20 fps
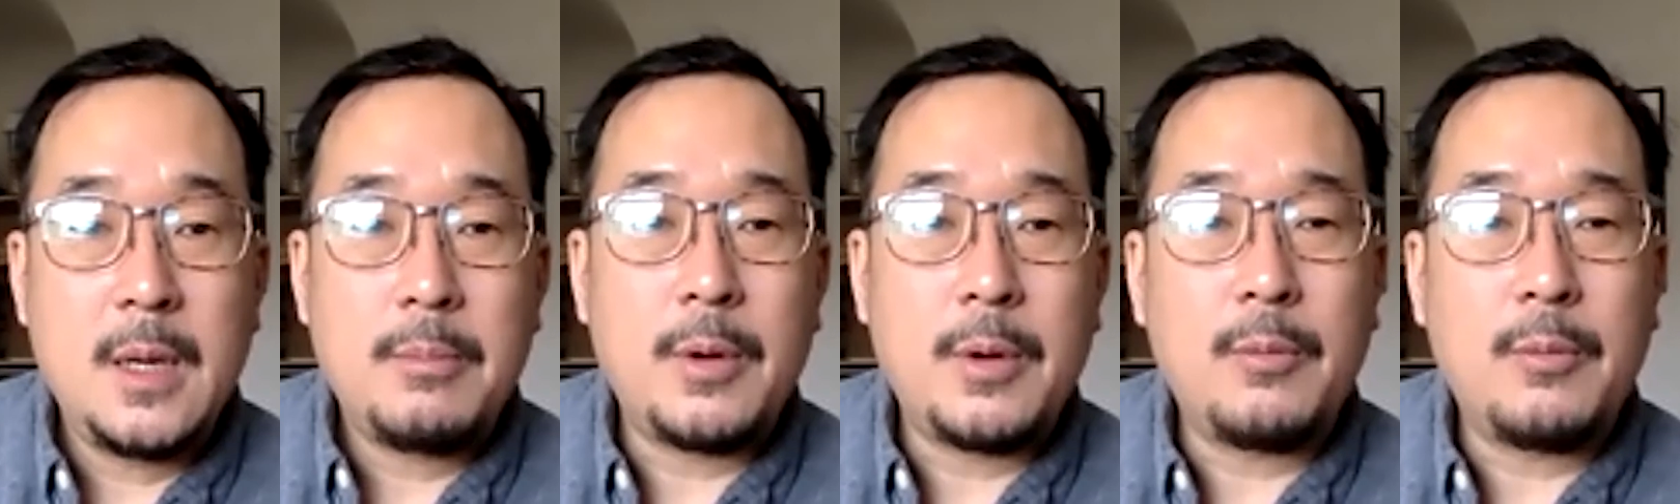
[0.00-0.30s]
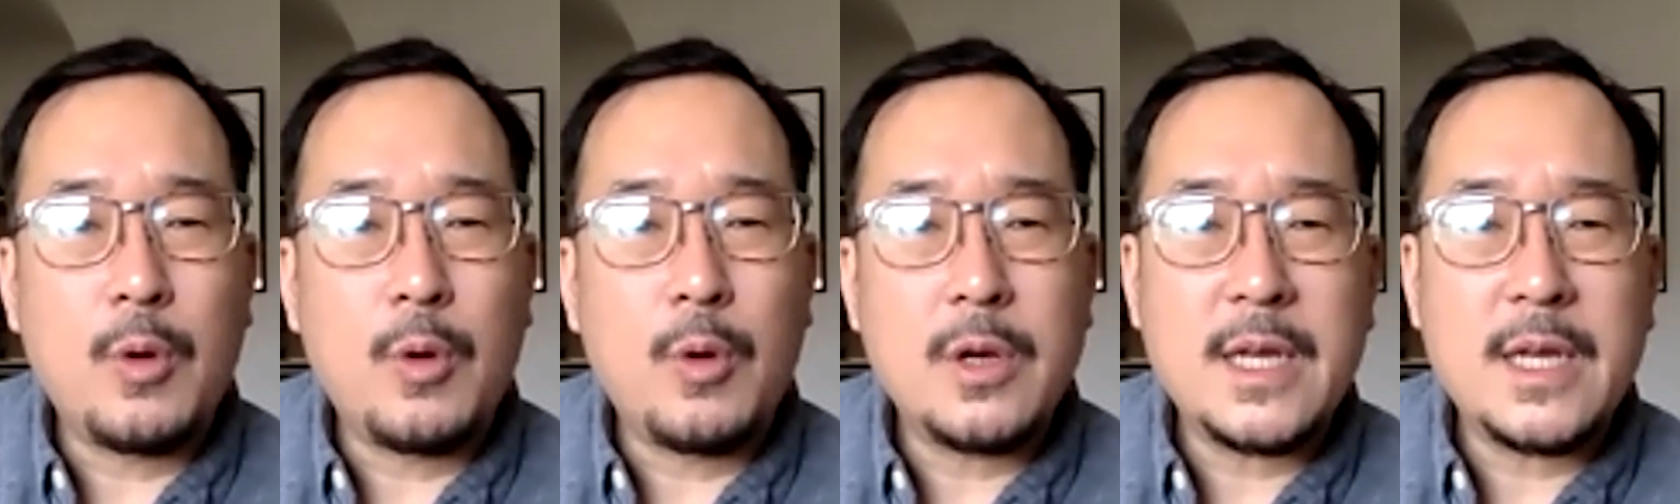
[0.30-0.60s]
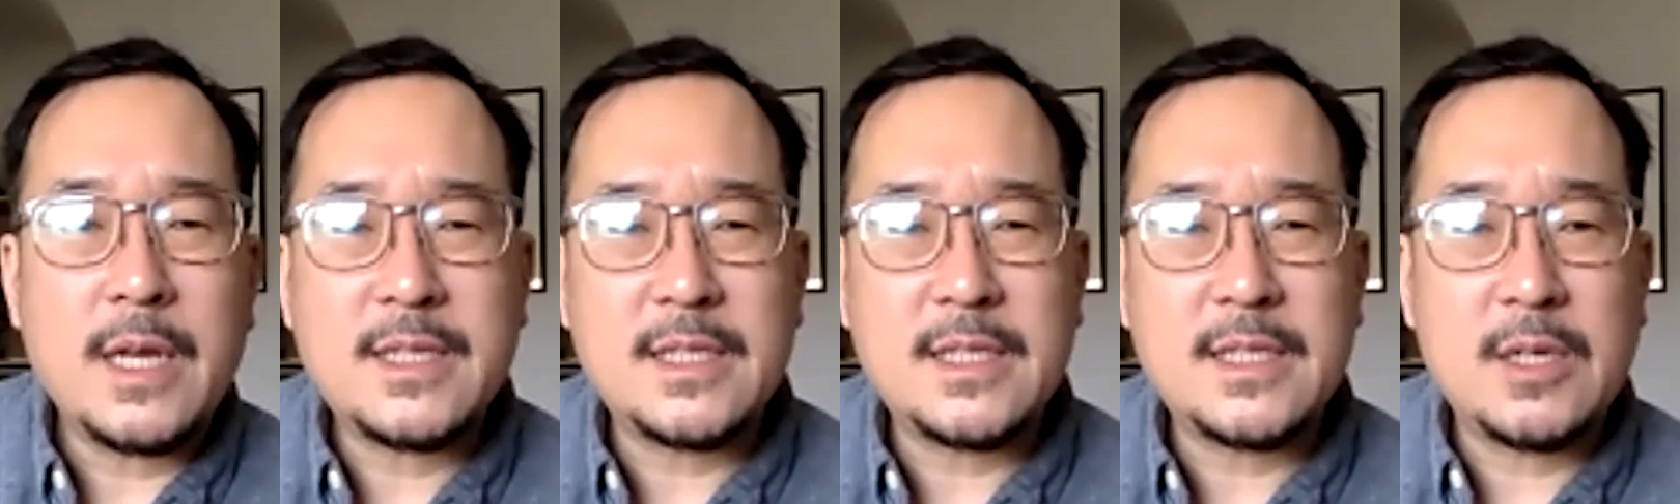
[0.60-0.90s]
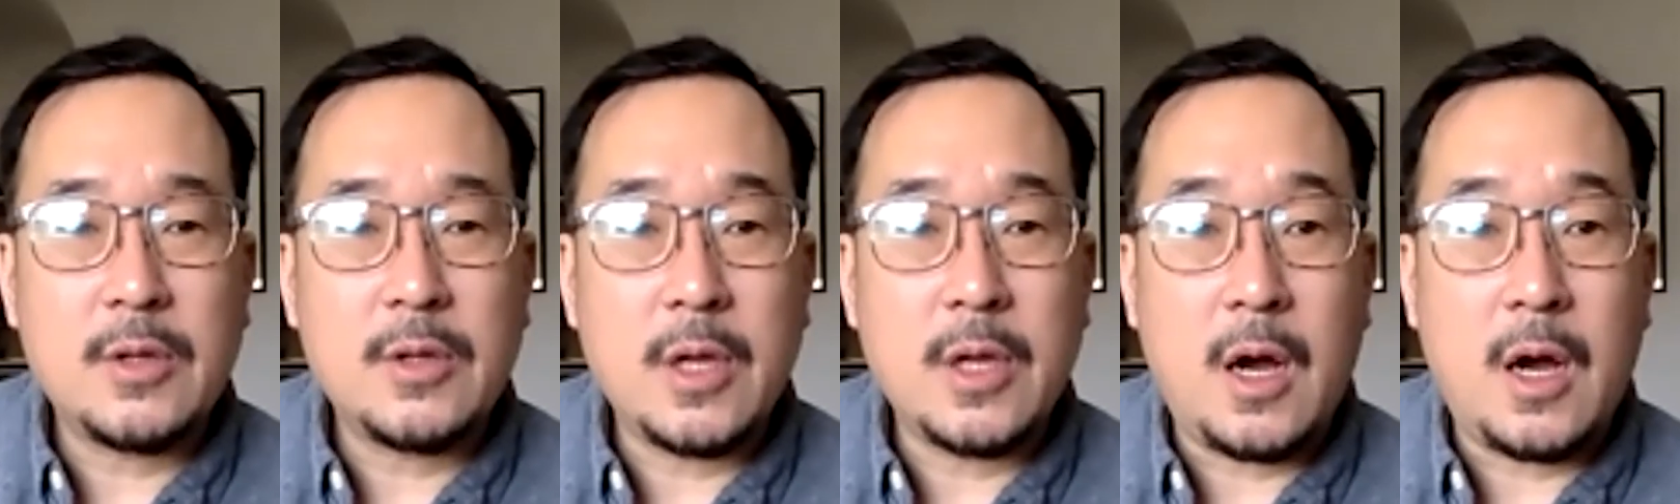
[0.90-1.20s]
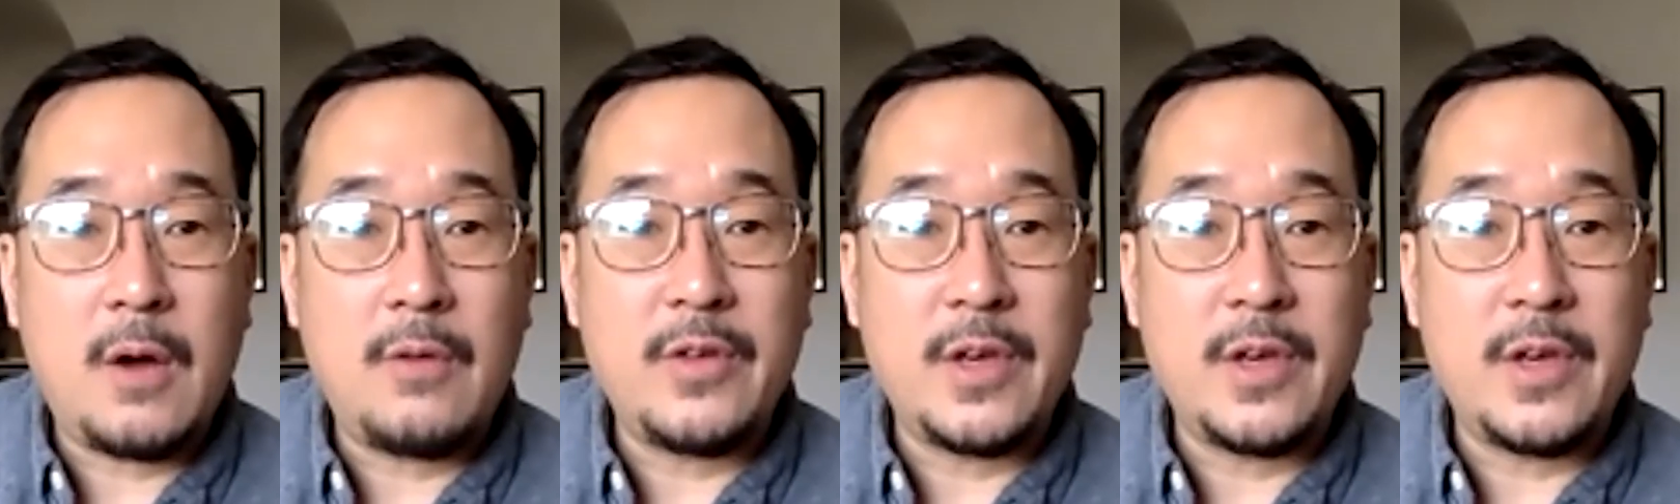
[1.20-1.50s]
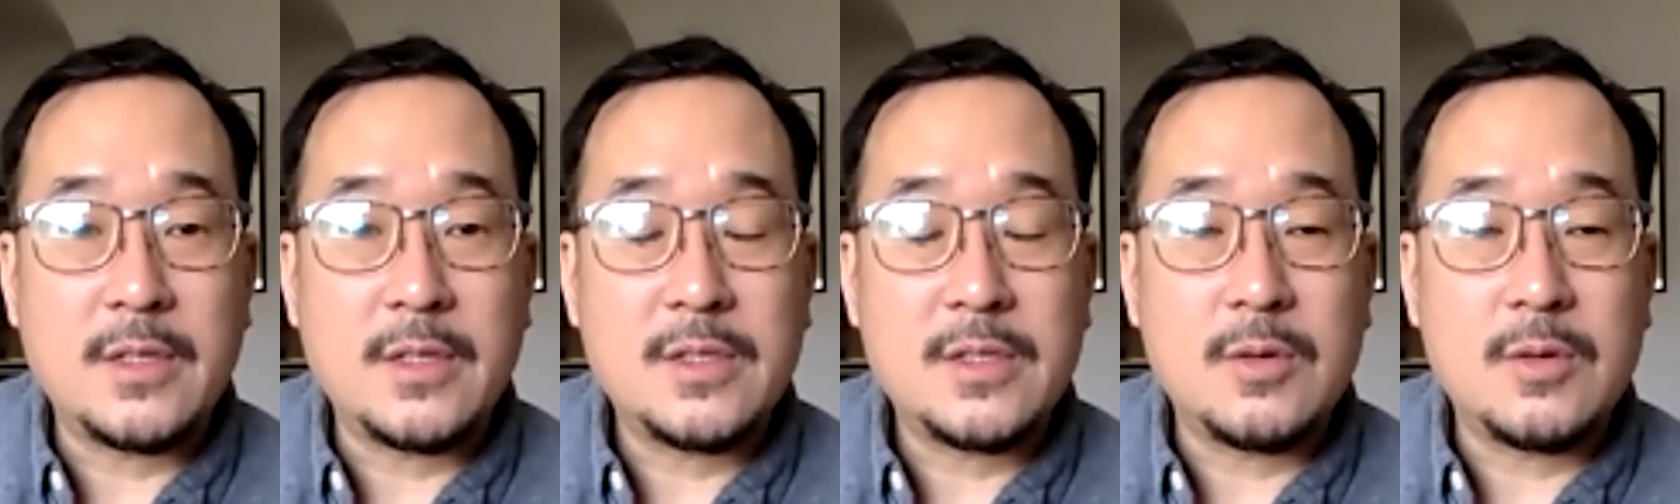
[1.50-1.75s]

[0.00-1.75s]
but weren't necessarily obvious.